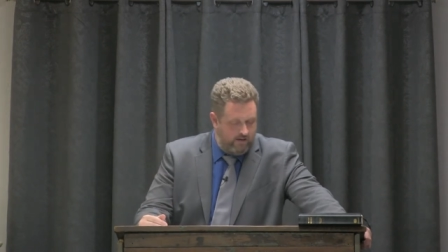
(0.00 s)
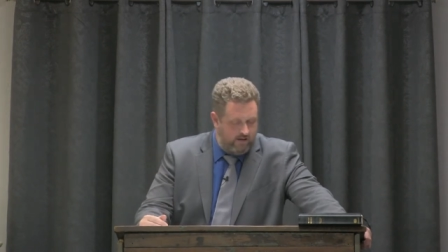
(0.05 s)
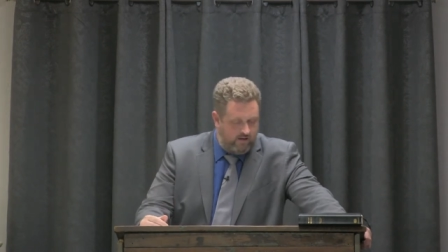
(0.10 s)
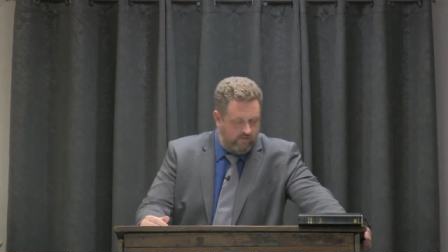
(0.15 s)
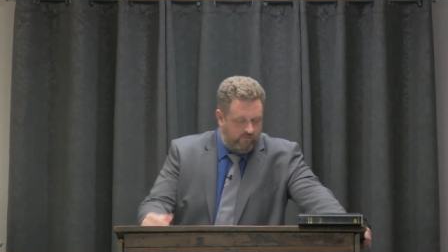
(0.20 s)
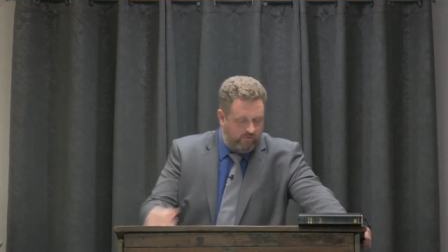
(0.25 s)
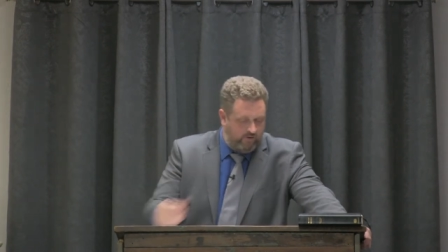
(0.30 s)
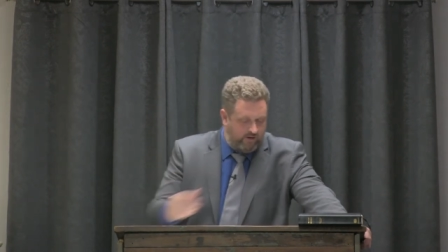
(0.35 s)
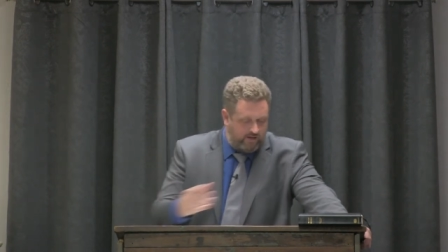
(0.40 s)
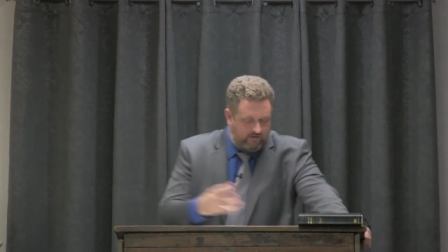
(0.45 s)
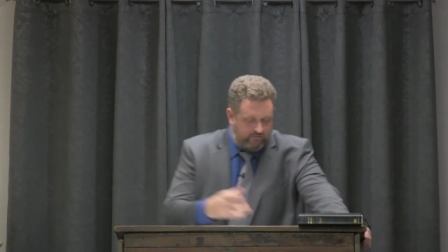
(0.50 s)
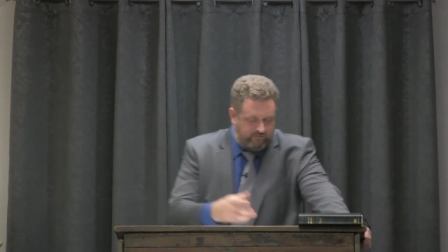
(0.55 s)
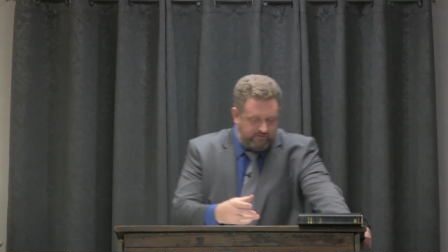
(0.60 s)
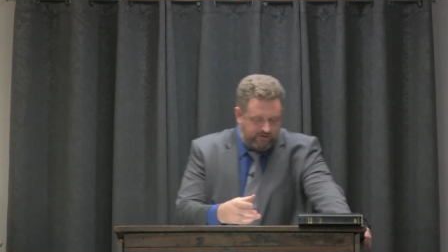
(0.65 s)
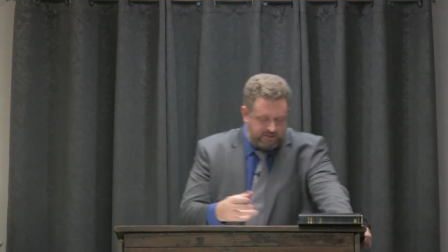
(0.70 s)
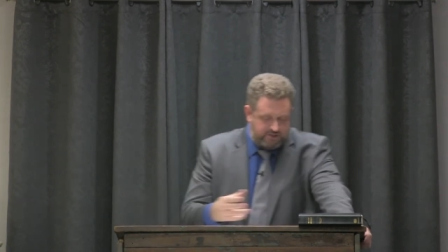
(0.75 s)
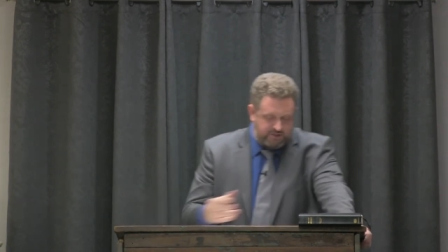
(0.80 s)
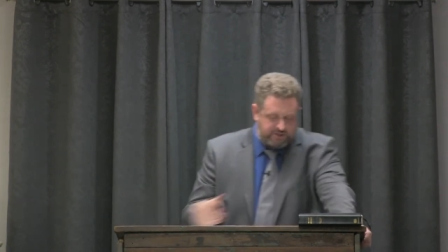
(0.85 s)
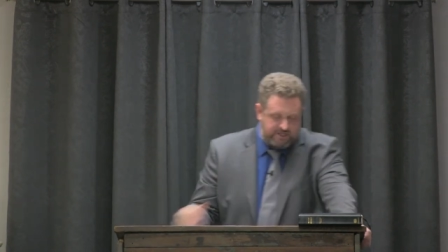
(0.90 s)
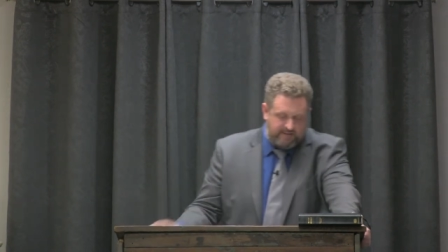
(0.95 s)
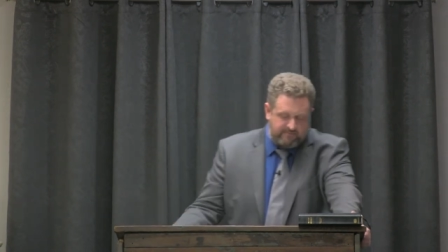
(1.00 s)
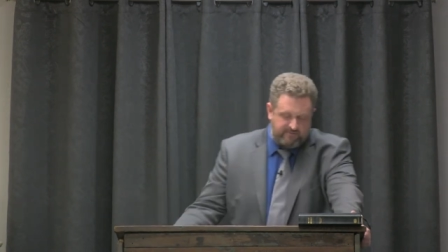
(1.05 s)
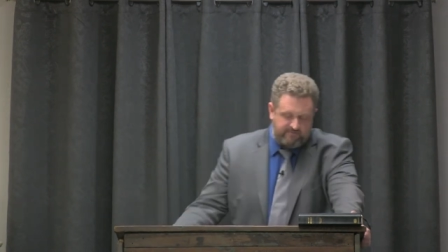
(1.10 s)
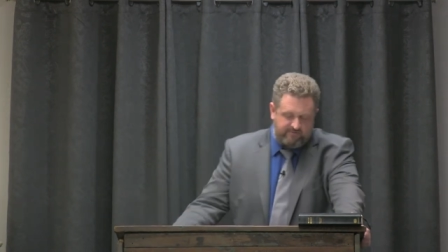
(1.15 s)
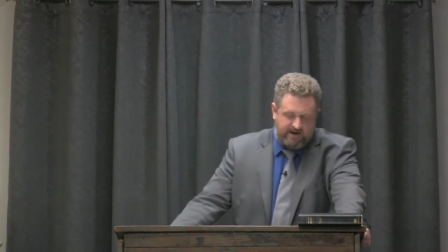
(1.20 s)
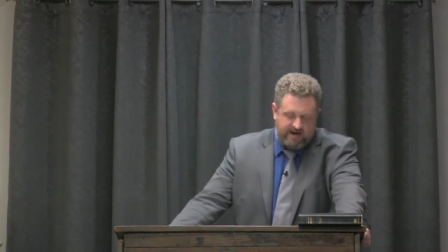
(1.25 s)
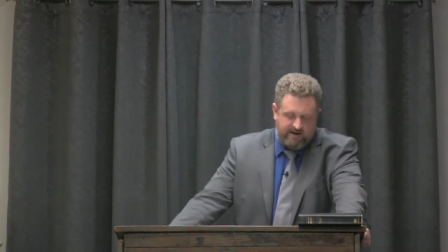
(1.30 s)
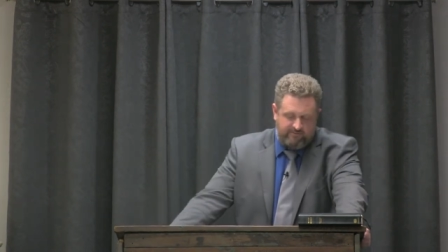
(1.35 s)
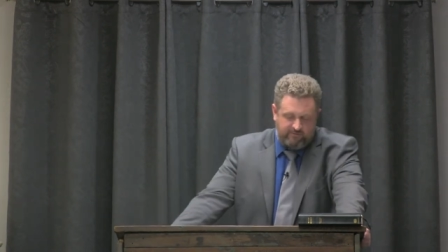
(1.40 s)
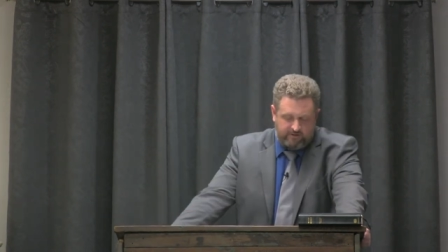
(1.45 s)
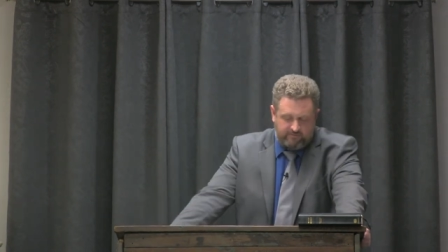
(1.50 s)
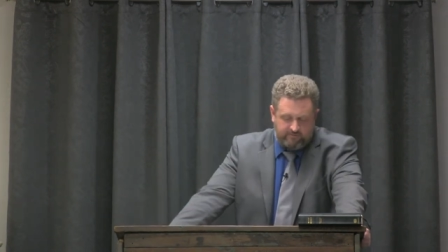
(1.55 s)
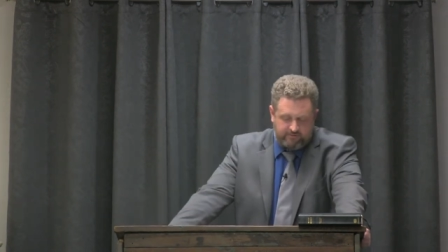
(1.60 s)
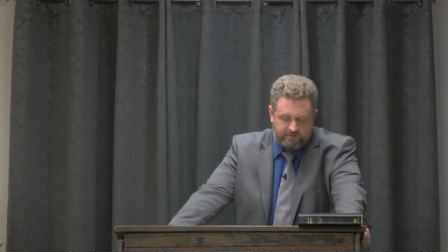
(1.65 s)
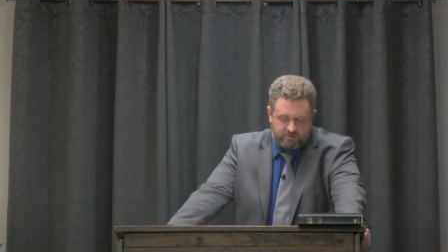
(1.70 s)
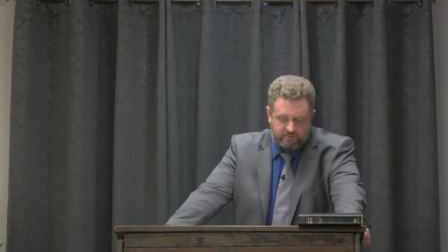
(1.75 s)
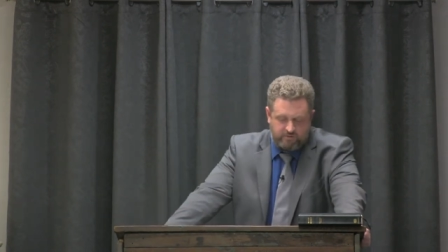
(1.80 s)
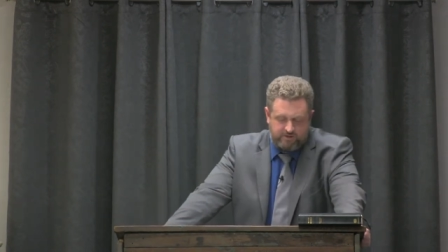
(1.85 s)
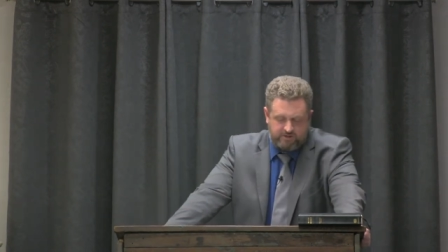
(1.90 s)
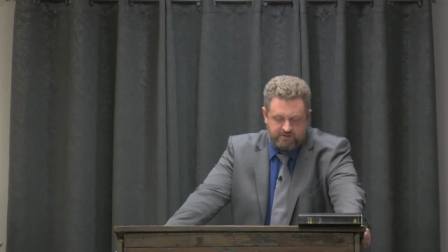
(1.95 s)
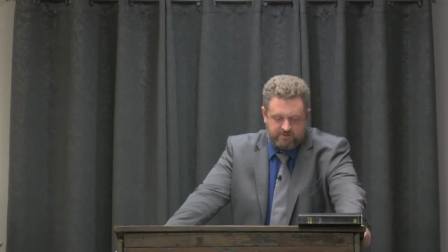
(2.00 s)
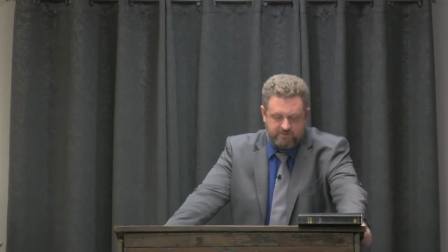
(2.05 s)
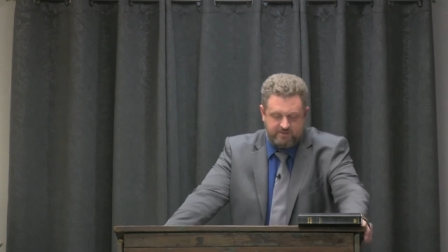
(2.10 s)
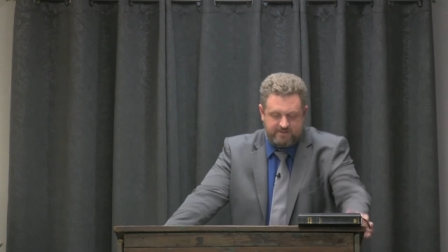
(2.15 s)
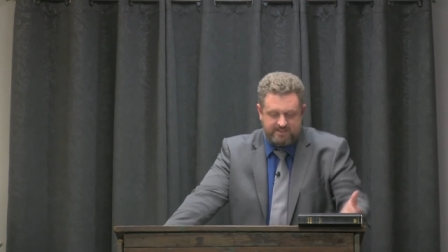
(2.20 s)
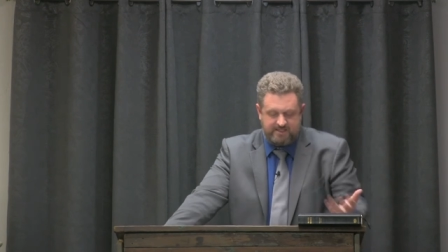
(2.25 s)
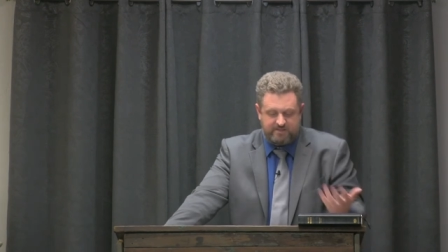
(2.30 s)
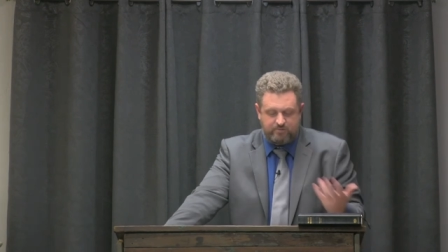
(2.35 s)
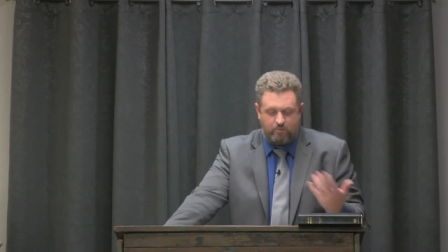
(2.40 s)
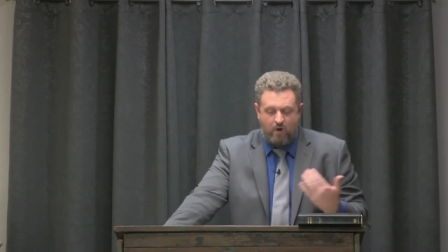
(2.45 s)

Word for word: If you look in Ephesians chapter 5, look at verse 22, it says,